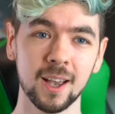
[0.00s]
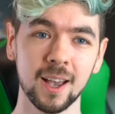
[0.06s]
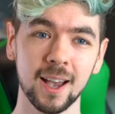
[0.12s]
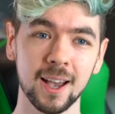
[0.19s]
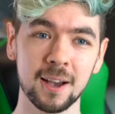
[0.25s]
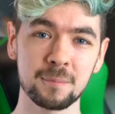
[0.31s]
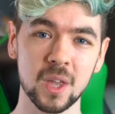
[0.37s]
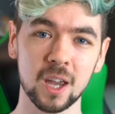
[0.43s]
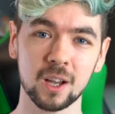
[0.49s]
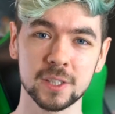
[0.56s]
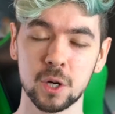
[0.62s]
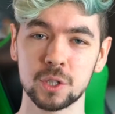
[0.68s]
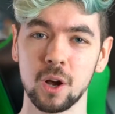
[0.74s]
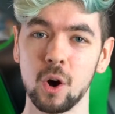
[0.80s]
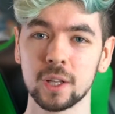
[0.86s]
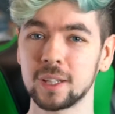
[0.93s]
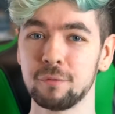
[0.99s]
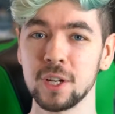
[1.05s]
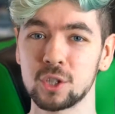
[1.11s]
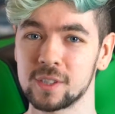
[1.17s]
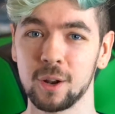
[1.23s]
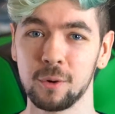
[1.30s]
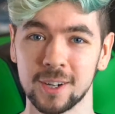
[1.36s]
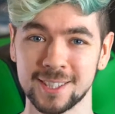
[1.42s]
I got to go to all the
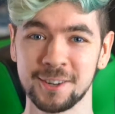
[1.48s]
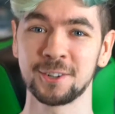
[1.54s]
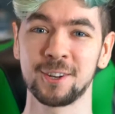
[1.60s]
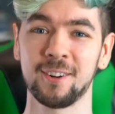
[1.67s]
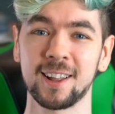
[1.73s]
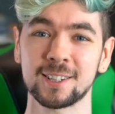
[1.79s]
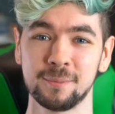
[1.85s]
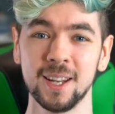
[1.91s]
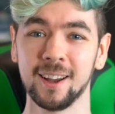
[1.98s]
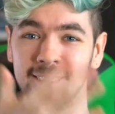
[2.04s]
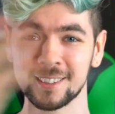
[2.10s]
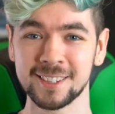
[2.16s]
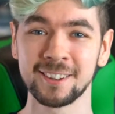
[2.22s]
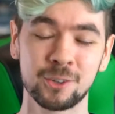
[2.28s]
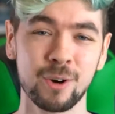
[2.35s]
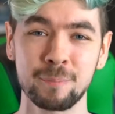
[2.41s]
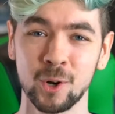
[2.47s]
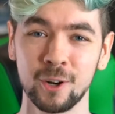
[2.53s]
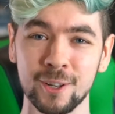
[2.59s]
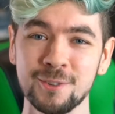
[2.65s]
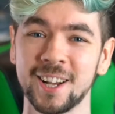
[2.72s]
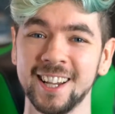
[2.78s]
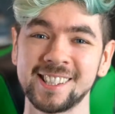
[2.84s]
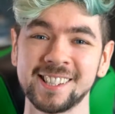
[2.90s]
conventions that I wanted to go to, and I got to meet a crap ton
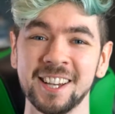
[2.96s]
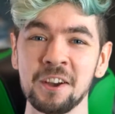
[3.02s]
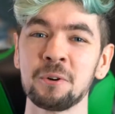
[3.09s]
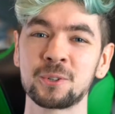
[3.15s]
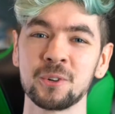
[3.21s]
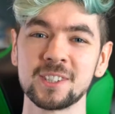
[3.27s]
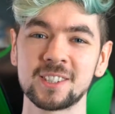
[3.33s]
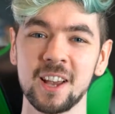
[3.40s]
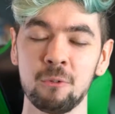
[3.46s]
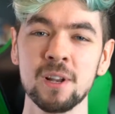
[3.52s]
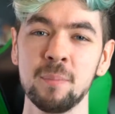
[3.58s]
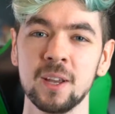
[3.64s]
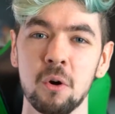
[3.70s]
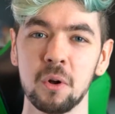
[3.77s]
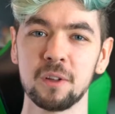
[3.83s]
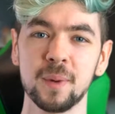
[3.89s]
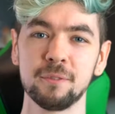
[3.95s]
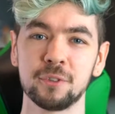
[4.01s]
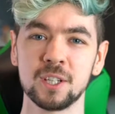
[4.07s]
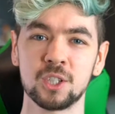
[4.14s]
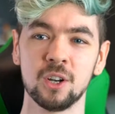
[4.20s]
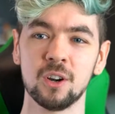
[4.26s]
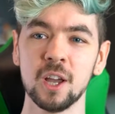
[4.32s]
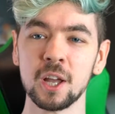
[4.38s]
of you guys, which was a really big goal of mine for
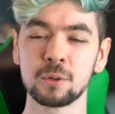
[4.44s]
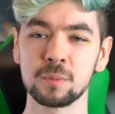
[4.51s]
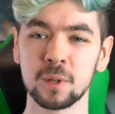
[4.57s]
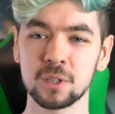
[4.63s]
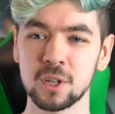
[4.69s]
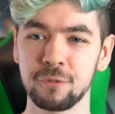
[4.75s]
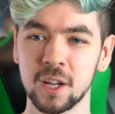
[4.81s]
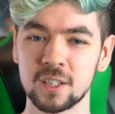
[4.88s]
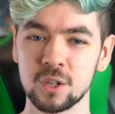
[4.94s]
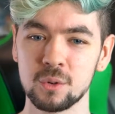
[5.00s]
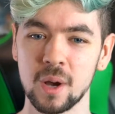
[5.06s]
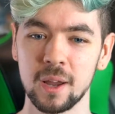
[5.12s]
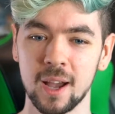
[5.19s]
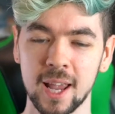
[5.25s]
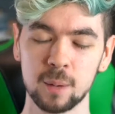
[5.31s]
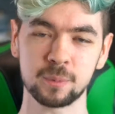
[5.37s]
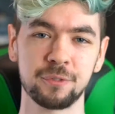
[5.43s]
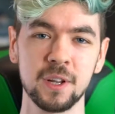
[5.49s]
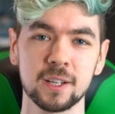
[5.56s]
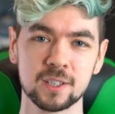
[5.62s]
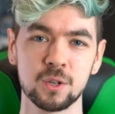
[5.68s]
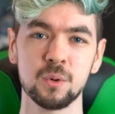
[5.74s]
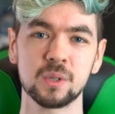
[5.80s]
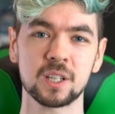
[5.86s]
this year. There's some other stuff I got to do. I helped
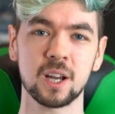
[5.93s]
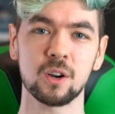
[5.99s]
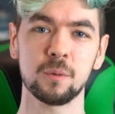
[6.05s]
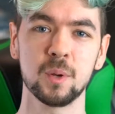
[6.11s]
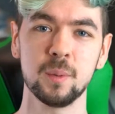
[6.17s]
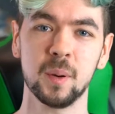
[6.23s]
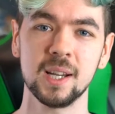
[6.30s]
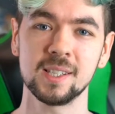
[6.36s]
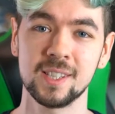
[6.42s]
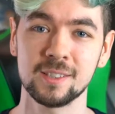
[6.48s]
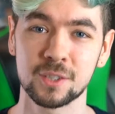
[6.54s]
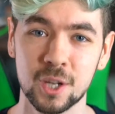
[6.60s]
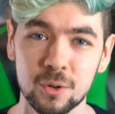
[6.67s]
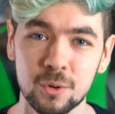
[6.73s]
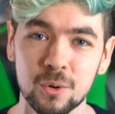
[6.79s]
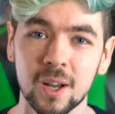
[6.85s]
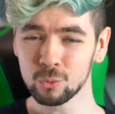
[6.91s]
Felix do Scare PewDiePie Season 2.